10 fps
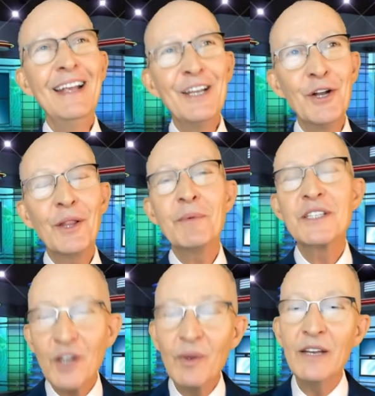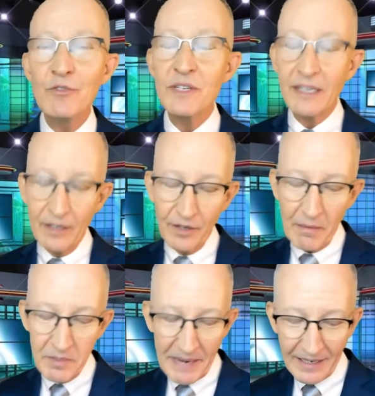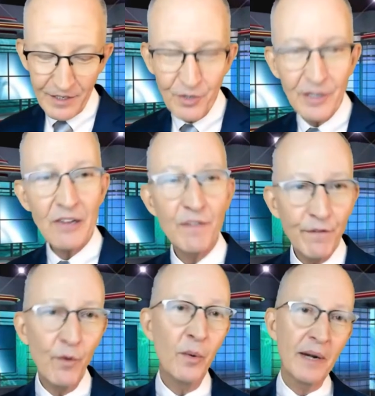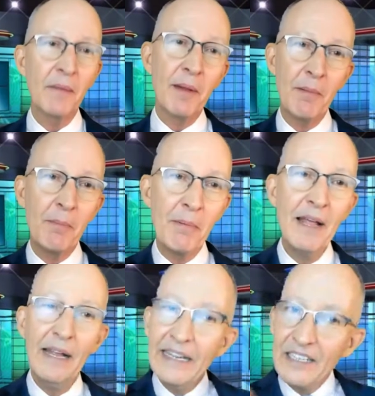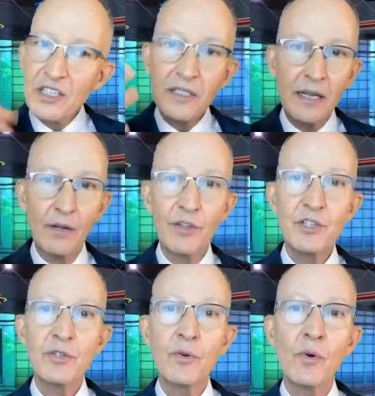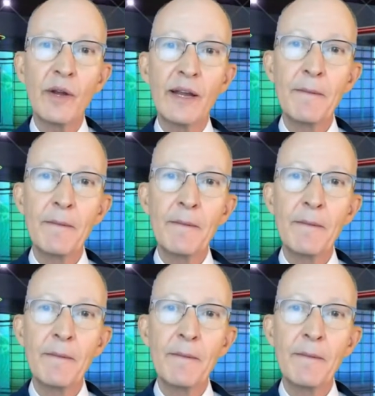you know, that was so interesting. You know, that was back in 2004 when I blah, blah, blah. And just tell the story.